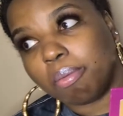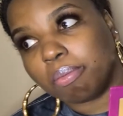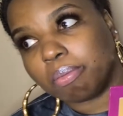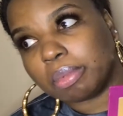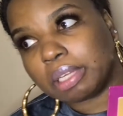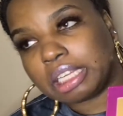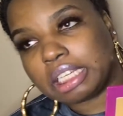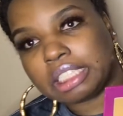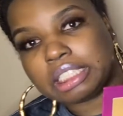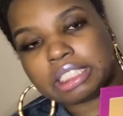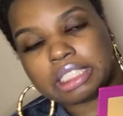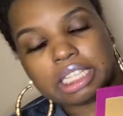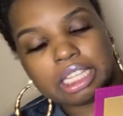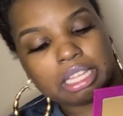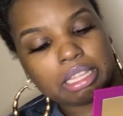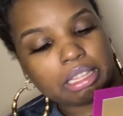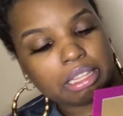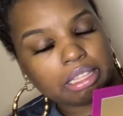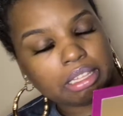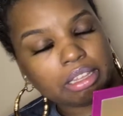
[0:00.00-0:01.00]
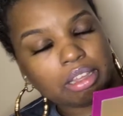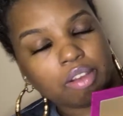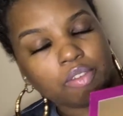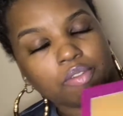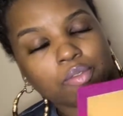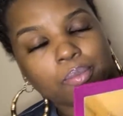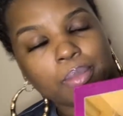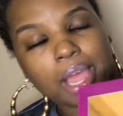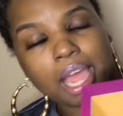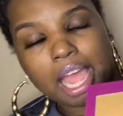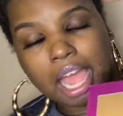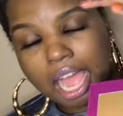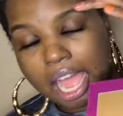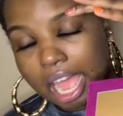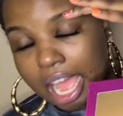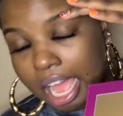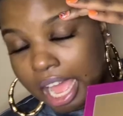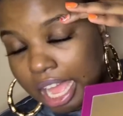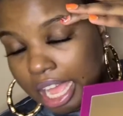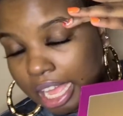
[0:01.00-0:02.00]
concealer over my eye
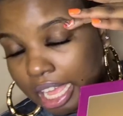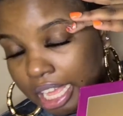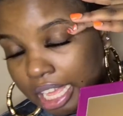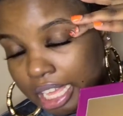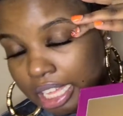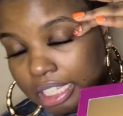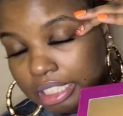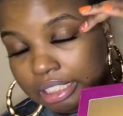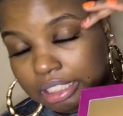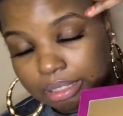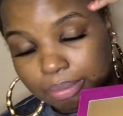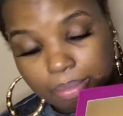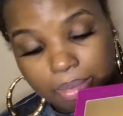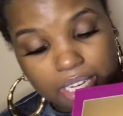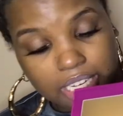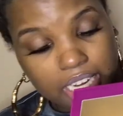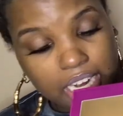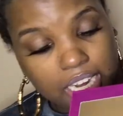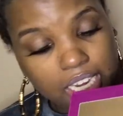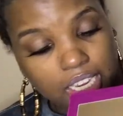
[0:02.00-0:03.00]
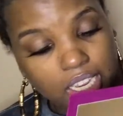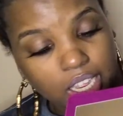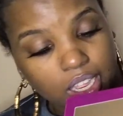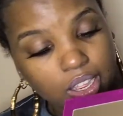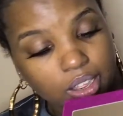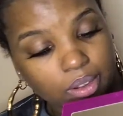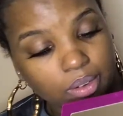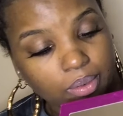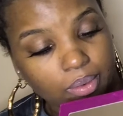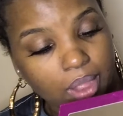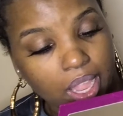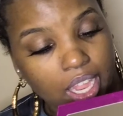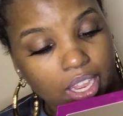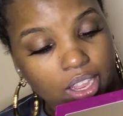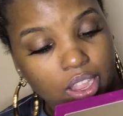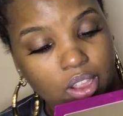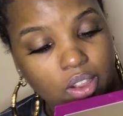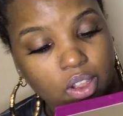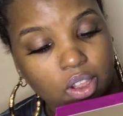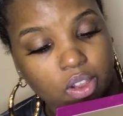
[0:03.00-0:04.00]
to make that hot
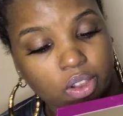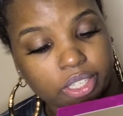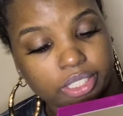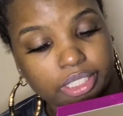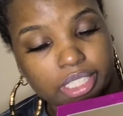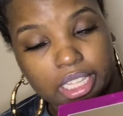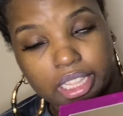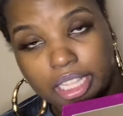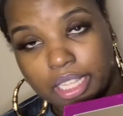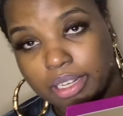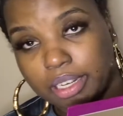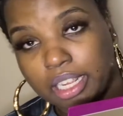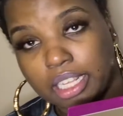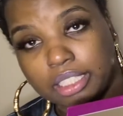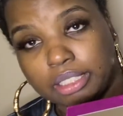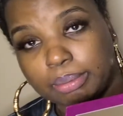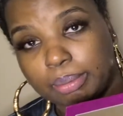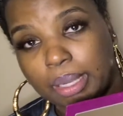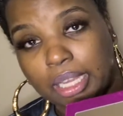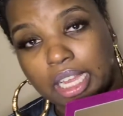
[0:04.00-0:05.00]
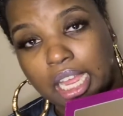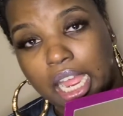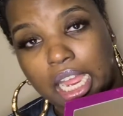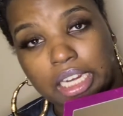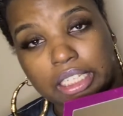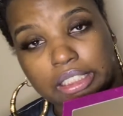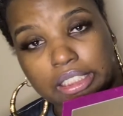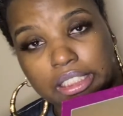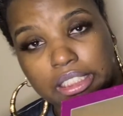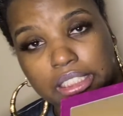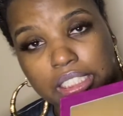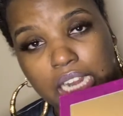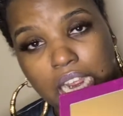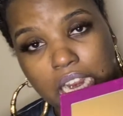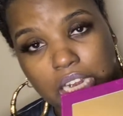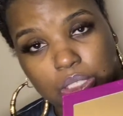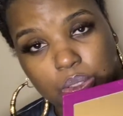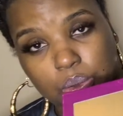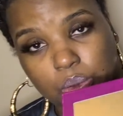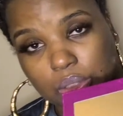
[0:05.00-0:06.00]
cocoa, because I think that's my actually
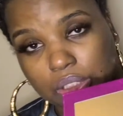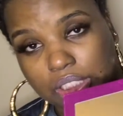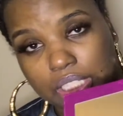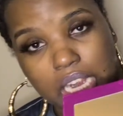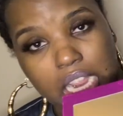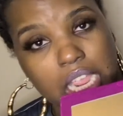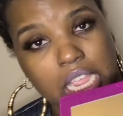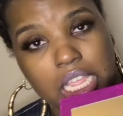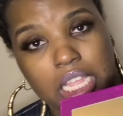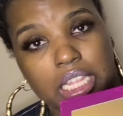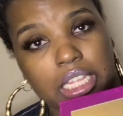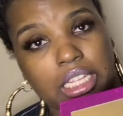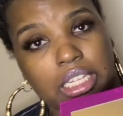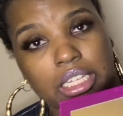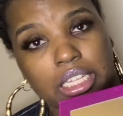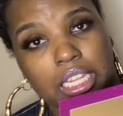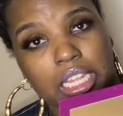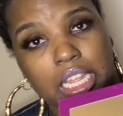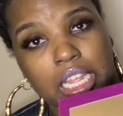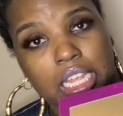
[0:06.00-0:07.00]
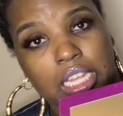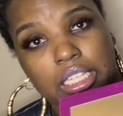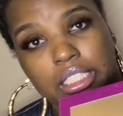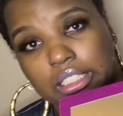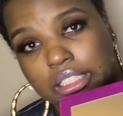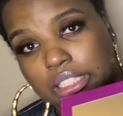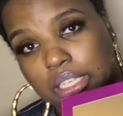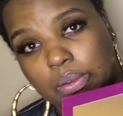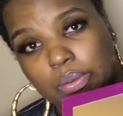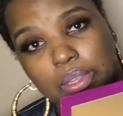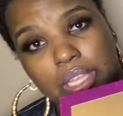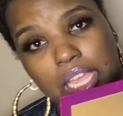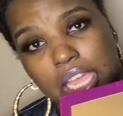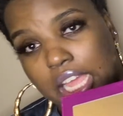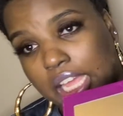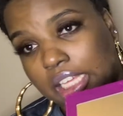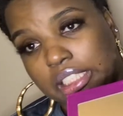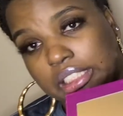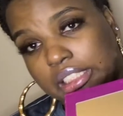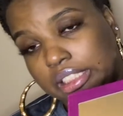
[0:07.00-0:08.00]
natural shade. So
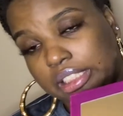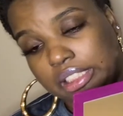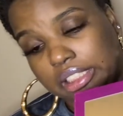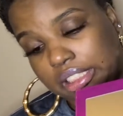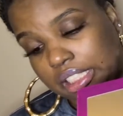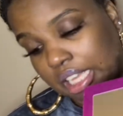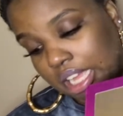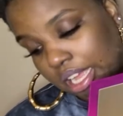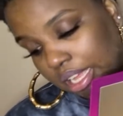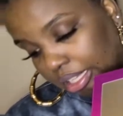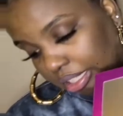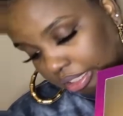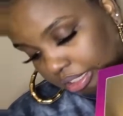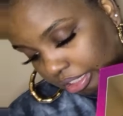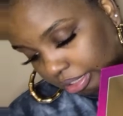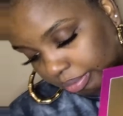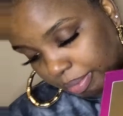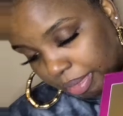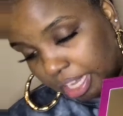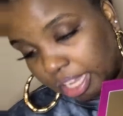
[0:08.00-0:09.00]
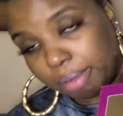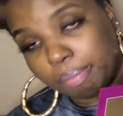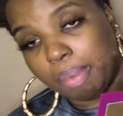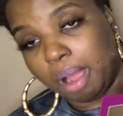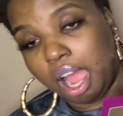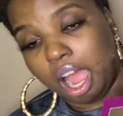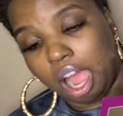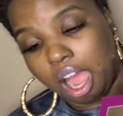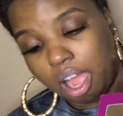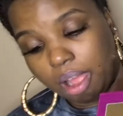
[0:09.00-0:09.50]
yes, to make it pop.